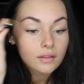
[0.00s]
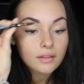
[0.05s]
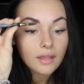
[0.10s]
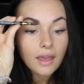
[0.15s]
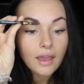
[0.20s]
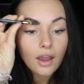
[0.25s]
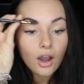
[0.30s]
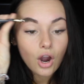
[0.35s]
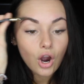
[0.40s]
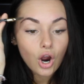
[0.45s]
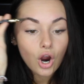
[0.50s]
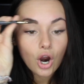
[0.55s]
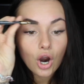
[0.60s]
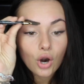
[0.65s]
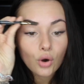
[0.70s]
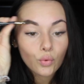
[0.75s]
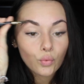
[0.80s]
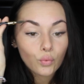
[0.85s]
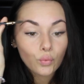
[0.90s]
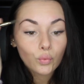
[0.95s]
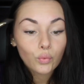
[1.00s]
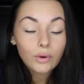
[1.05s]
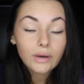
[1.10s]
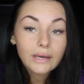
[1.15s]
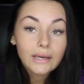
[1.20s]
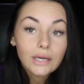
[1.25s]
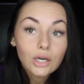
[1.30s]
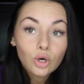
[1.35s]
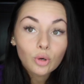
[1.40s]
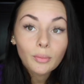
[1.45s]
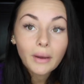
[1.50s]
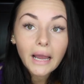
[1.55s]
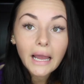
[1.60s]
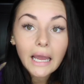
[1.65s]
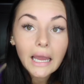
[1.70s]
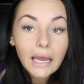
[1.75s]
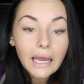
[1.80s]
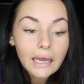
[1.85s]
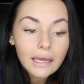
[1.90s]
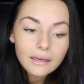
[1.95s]
They are real
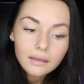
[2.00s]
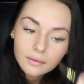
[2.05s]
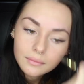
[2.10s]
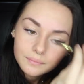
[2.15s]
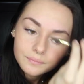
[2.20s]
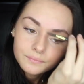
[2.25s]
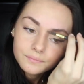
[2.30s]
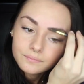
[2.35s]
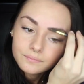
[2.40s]
bad.